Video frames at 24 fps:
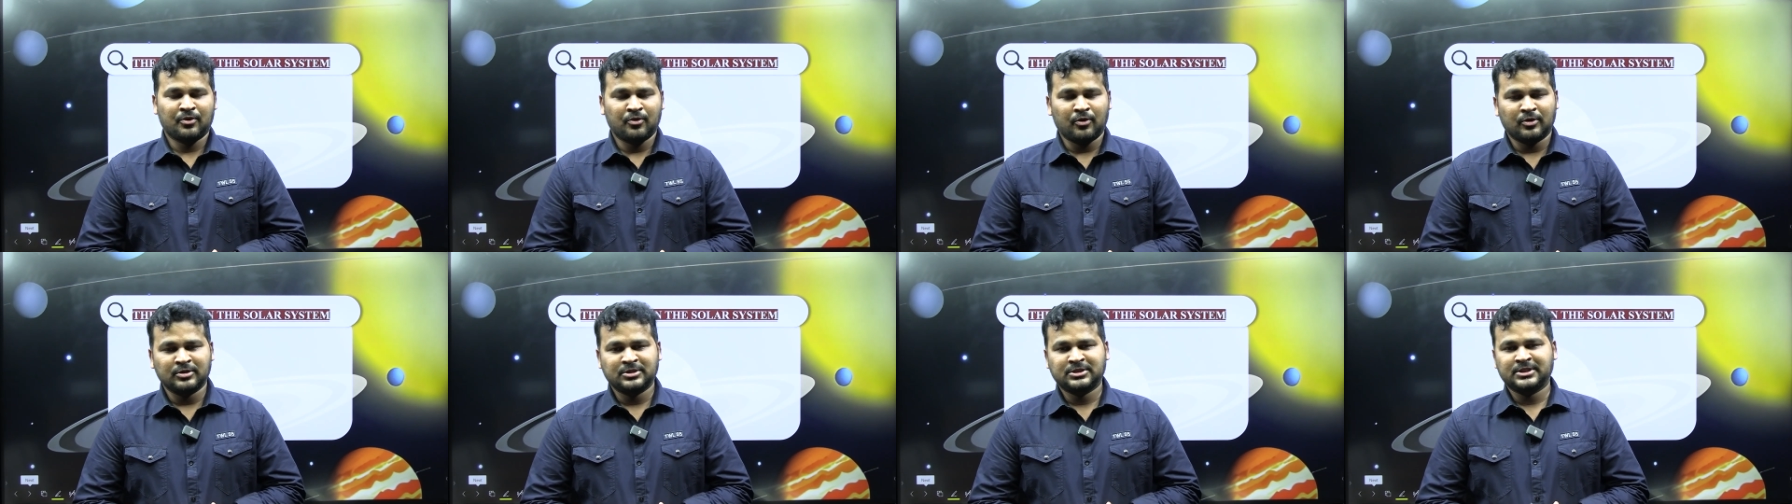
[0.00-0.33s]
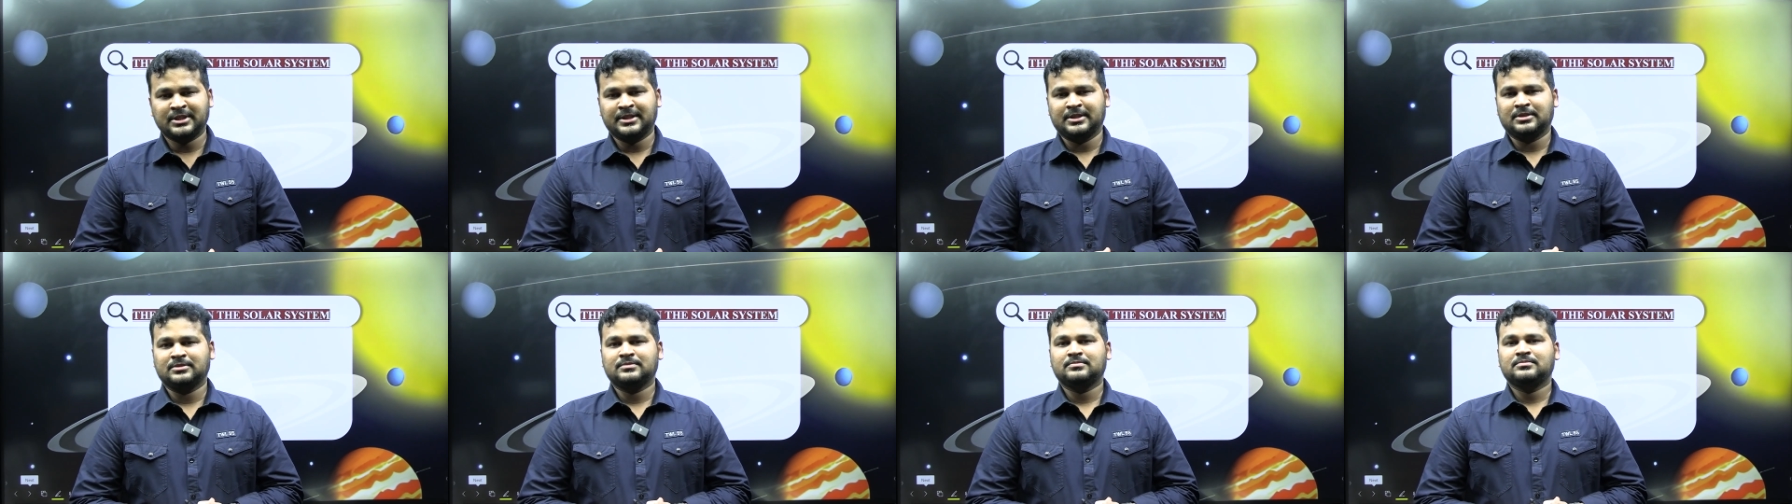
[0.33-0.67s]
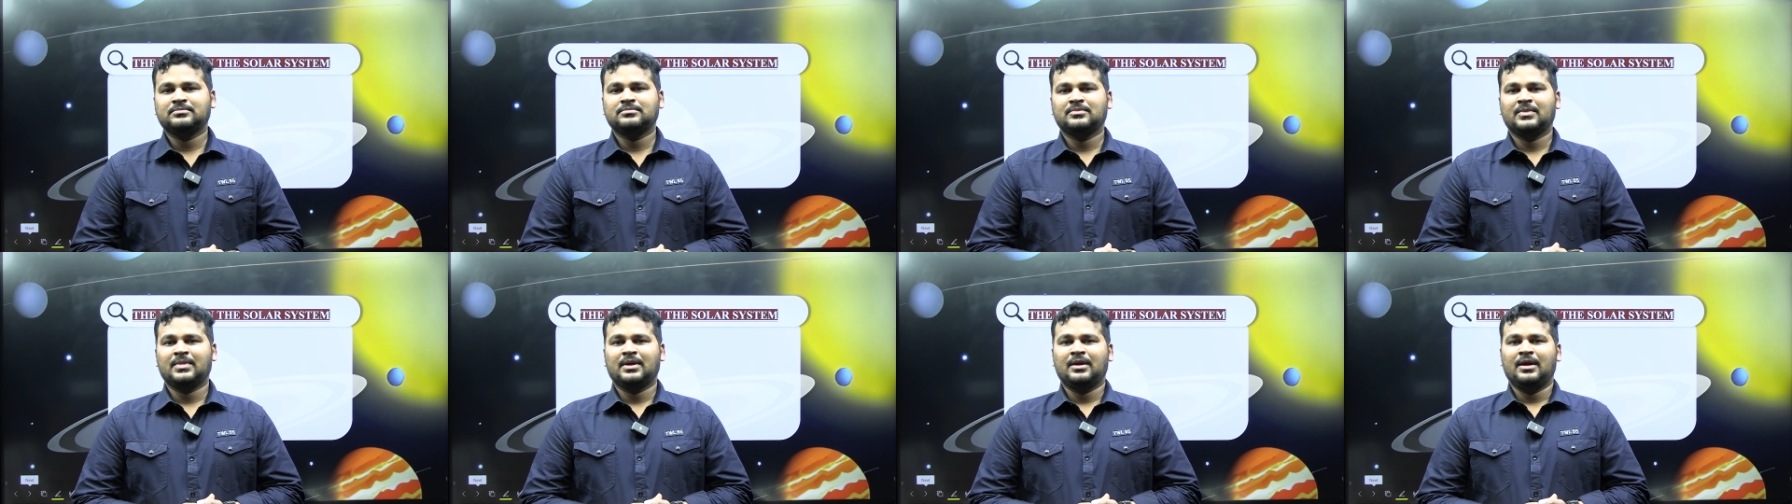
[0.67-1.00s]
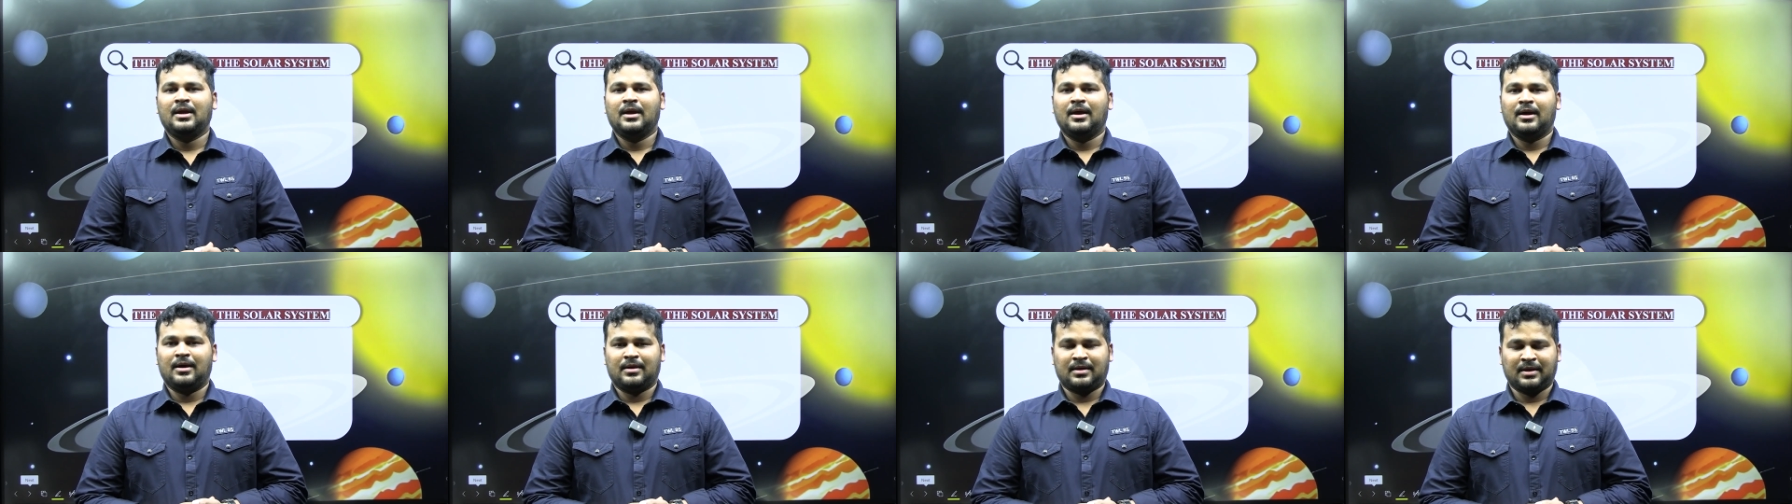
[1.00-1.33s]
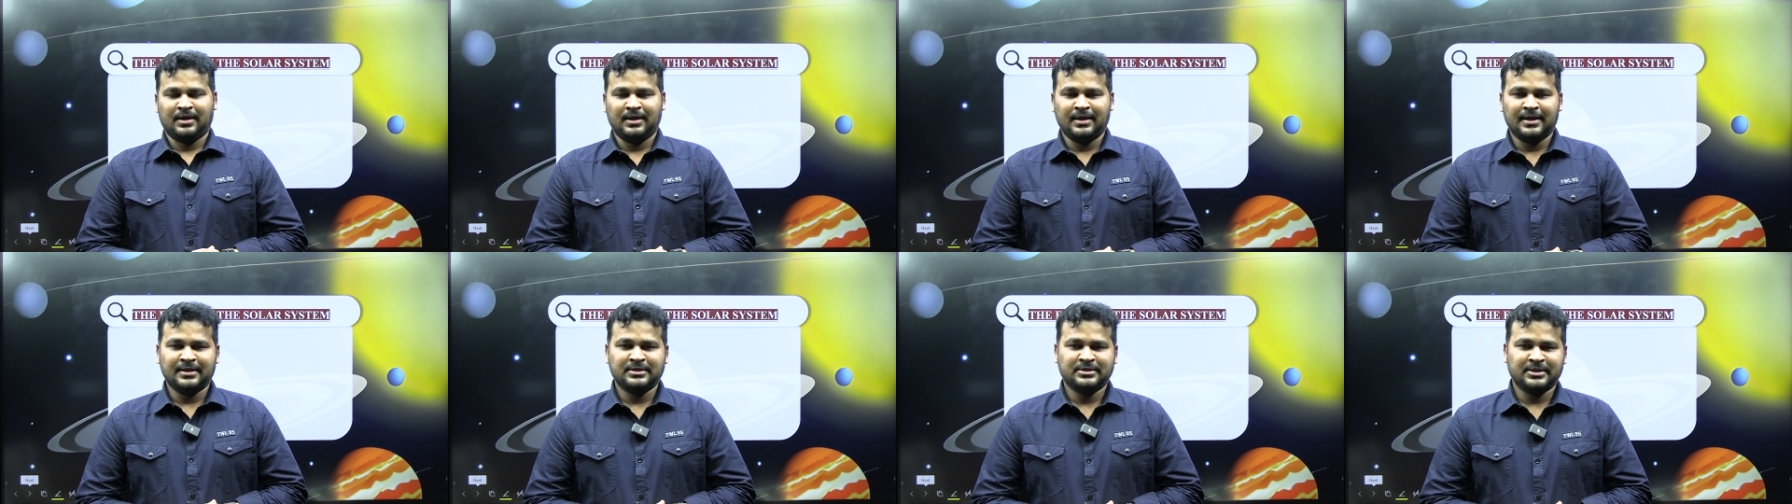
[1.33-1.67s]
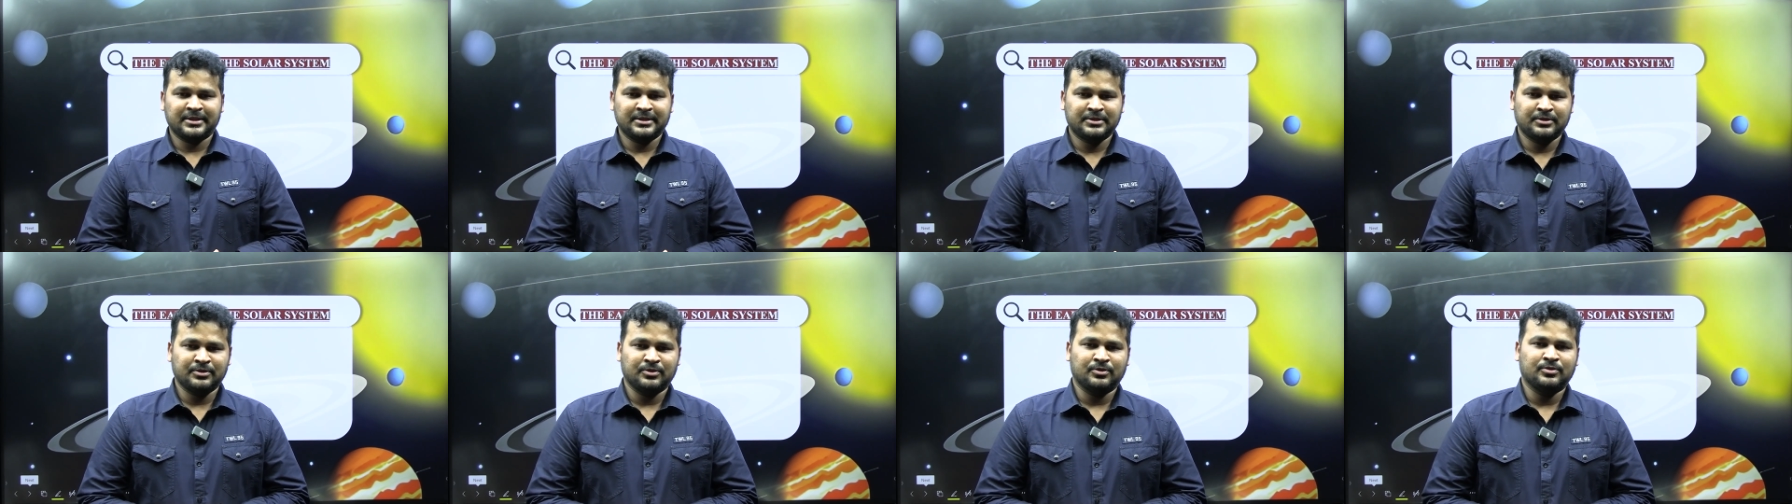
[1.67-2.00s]
question
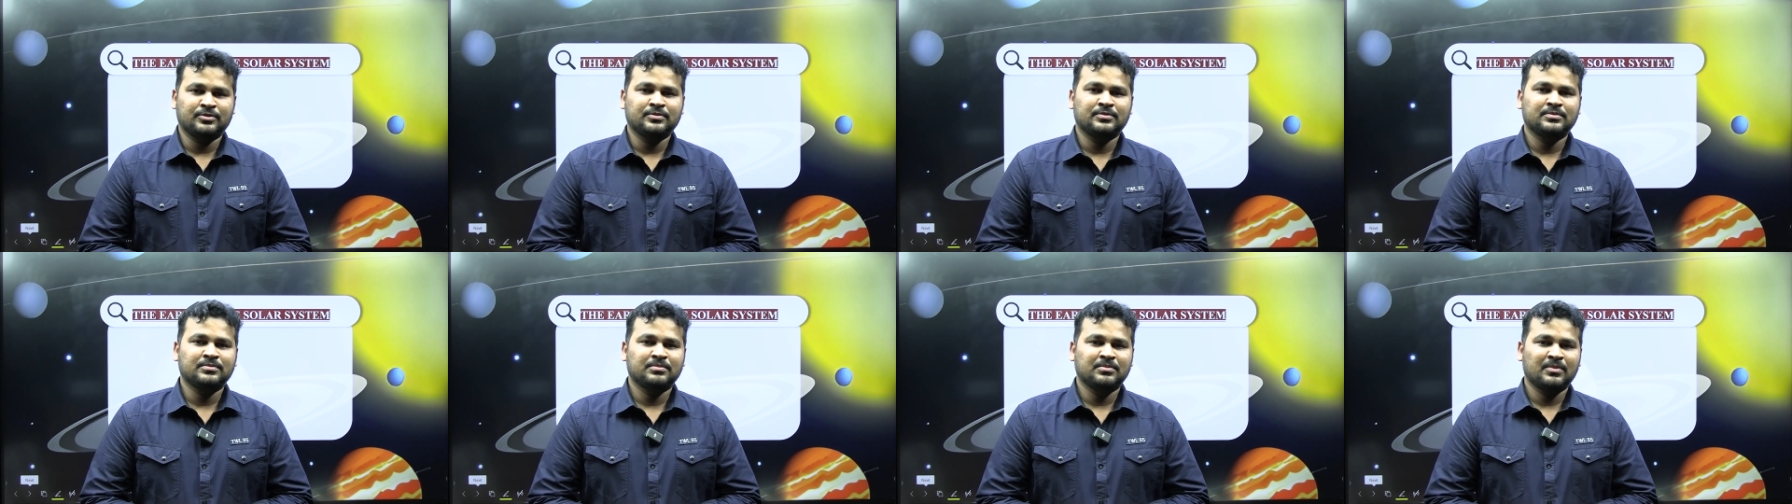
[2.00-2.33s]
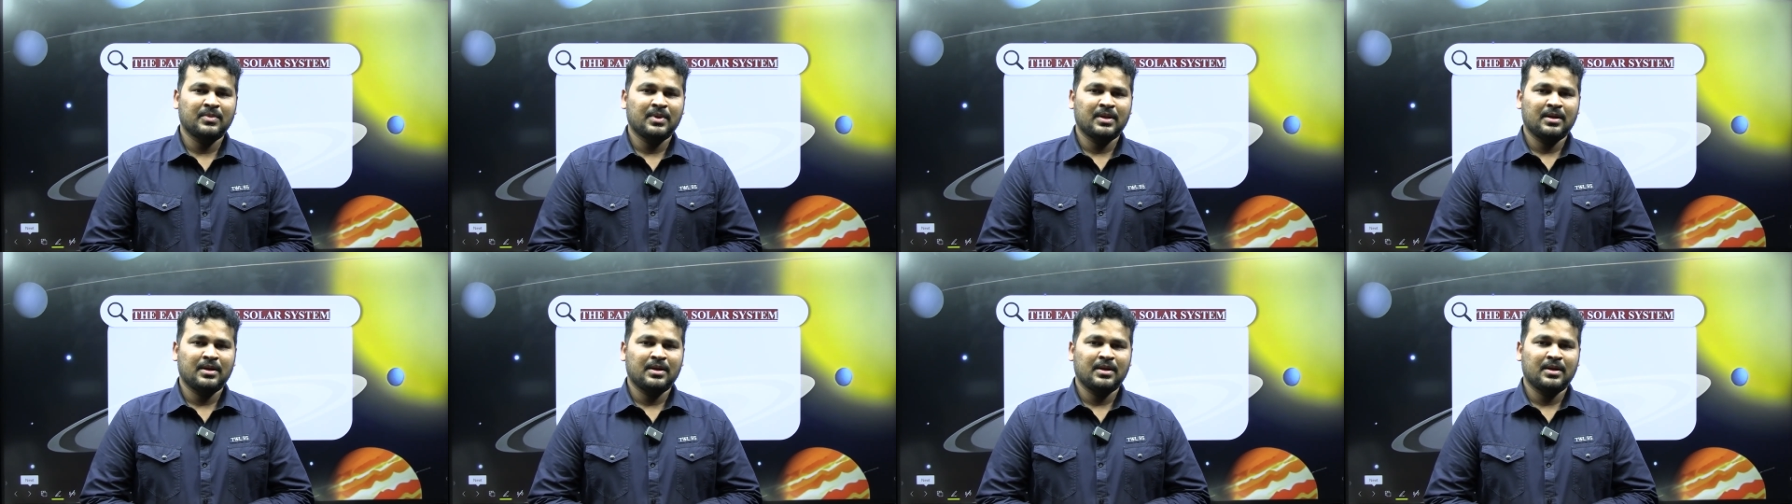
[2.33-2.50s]
related to